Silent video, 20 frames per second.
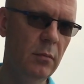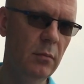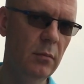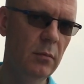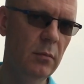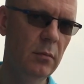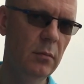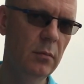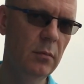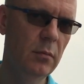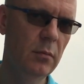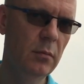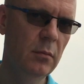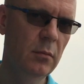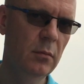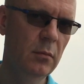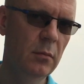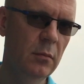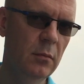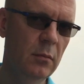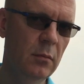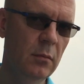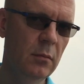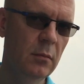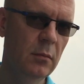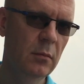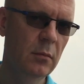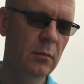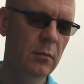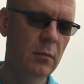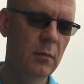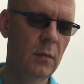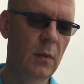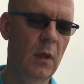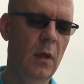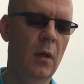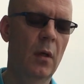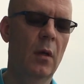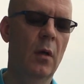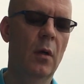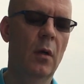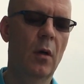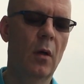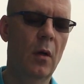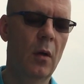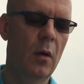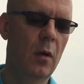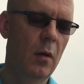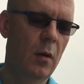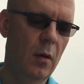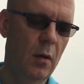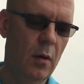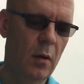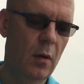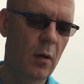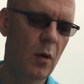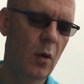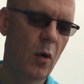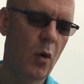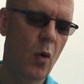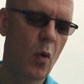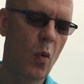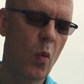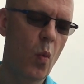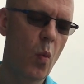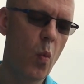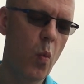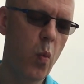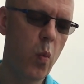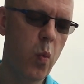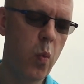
(silence)